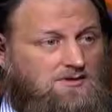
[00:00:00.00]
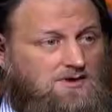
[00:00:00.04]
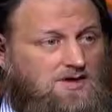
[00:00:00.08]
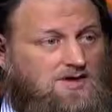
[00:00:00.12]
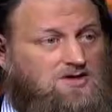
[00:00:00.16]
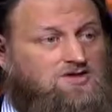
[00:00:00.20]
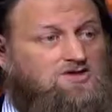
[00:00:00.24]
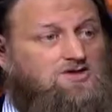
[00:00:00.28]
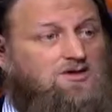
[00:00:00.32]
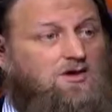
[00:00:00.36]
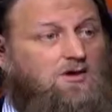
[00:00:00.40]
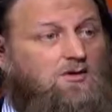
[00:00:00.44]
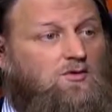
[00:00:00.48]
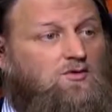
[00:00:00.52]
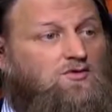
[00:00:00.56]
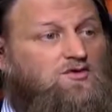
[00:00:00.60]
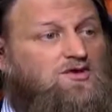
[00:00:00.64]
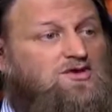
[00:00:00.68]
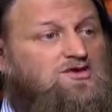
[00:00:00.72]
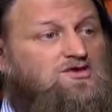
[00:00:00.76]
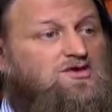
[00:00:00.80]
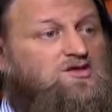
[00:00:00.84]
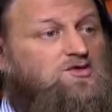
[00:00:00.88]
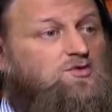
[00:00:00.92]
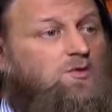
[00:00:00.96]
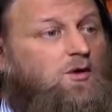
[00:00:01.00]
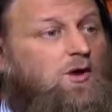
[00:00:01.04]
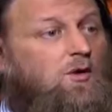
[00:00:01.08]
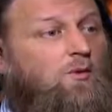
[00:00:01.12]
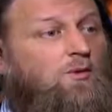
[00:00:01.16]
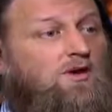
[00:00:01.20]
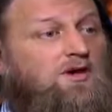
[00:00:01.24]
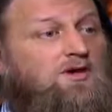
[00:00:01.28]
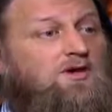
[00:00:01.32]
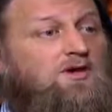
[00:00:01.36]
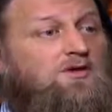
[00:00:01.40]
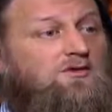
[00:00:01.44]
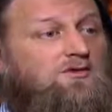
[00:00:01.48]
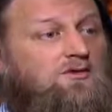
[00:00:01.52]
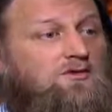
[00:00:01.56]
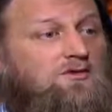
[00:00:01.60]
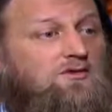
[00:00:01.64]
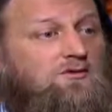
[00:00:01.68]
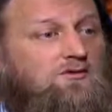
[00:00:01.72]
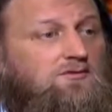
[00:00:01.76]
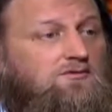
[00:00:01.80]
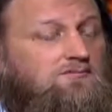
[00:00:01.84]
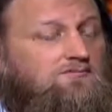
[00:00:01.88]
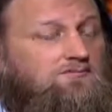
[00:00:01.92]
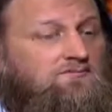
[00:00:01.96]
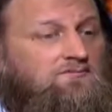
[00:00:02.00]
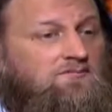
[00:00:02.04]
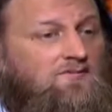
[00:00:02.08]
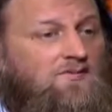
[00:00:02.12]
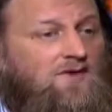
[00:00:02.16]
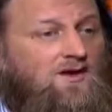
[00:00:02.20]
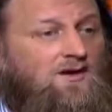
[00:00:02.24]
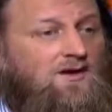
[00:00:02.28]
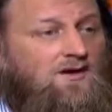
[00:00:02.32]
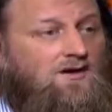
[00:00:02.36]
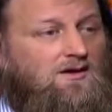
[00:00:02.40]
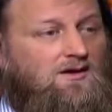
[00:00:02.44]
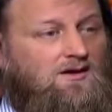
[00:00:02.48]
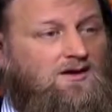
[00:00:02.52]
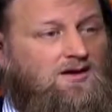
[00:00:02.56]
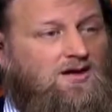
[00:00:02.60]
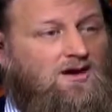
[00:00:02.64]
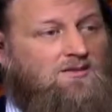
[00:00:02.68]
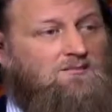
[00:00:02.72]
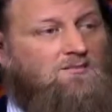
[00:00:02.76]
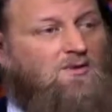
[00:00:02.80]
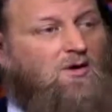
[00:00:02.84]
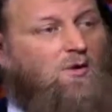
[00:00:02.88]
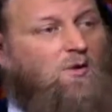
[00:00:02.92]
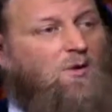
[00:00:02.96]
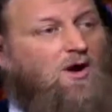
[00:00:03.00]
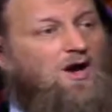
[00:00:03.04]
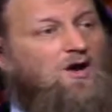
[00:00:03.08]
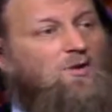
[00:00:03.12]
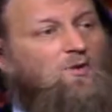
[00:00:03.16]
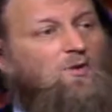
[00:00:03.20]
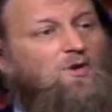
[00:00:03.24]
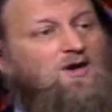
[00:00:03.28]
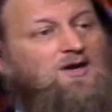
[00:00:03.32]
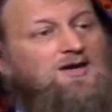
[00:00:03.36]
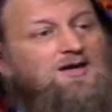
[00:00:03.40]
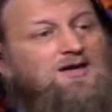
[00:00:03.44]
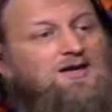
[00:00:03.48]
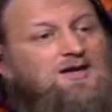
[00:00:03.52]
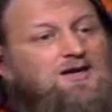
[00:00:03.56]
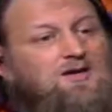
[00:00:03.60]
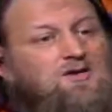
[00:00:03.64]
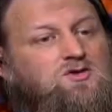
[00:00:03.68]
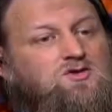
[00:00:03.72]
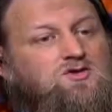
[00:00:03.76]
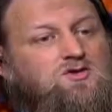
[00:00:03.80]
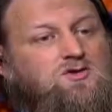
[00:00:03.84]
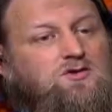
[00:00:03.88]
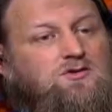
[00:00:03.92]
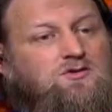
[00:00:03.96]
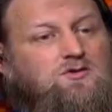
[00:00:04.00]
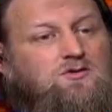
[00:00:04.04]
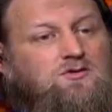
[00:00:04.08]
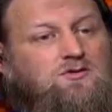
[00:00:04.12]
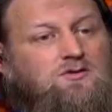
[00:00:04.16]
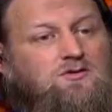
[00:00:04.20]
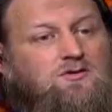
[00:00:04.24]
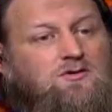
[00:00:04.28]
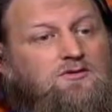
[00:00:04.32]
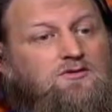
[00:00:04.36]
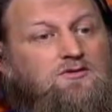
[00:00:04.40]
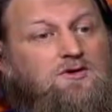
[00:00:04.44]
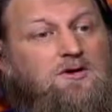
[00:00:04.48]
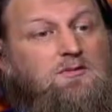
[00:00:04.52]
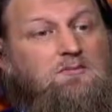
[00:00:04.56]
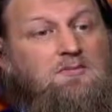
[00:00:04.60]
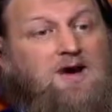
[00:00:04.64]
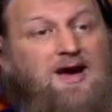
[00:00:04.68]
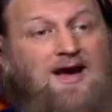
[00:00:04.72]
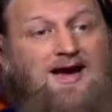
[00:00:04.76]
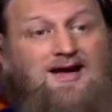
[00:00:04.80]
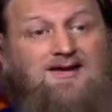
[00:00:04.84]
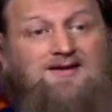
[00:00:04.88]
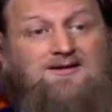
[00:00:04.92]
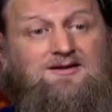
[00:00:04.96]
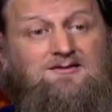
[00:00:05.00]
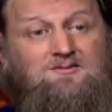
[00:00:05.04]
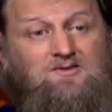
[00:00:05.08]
And so this is what we need to do. Number one, we need to remind the